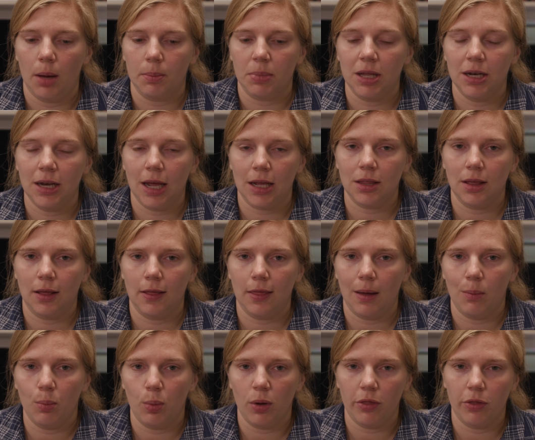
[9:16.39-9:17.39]
connecting
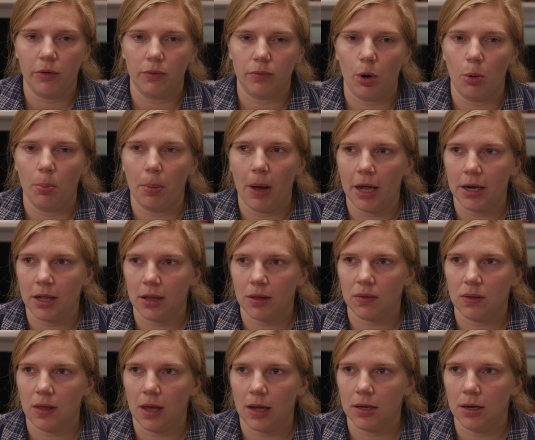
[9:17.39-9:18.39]
them with the
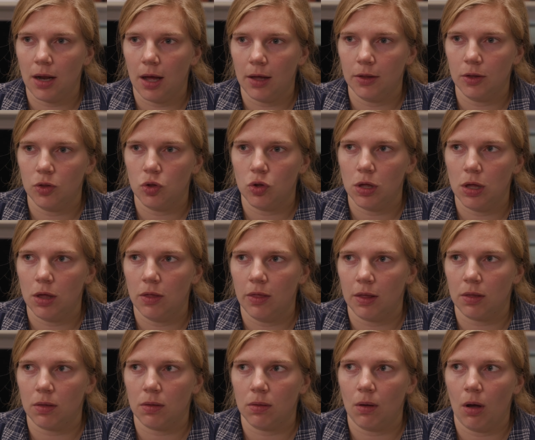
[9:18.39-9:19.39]
robotics technology
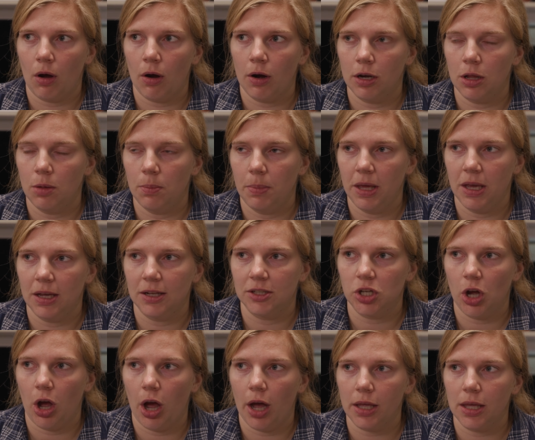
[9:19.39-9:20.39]
that's already being
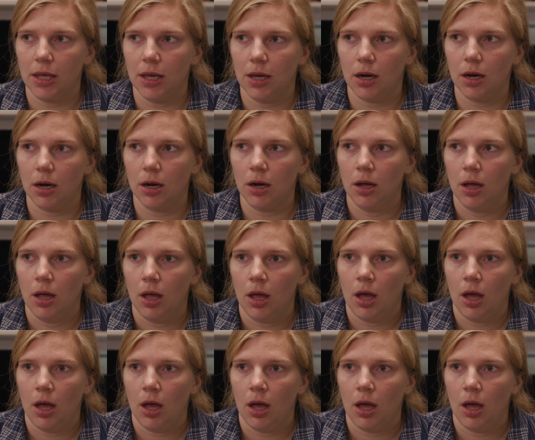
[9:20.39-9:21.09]
taught here.